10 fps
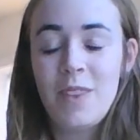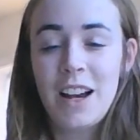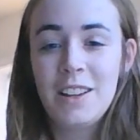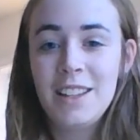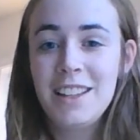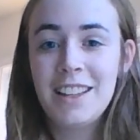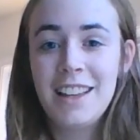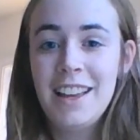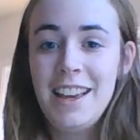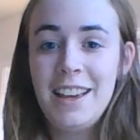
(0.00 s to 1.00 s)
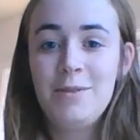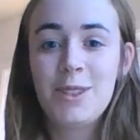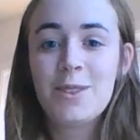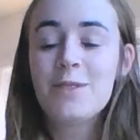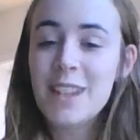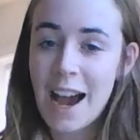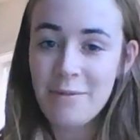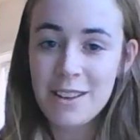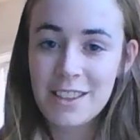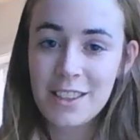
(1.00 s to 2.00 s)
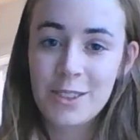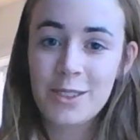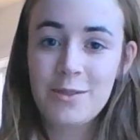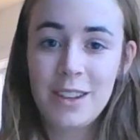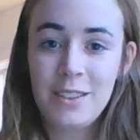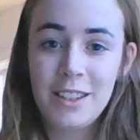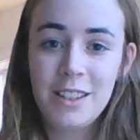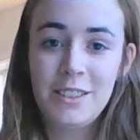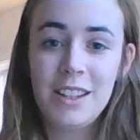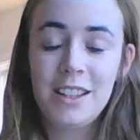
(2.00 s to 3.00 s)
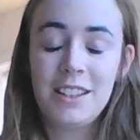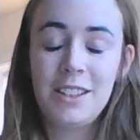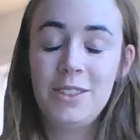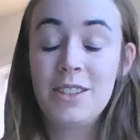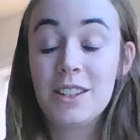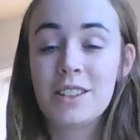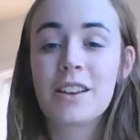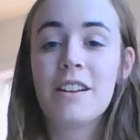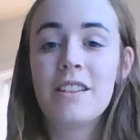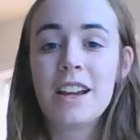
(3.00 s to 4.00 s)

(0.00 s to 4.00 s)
I am so much happier in this room than I was 2 years ago.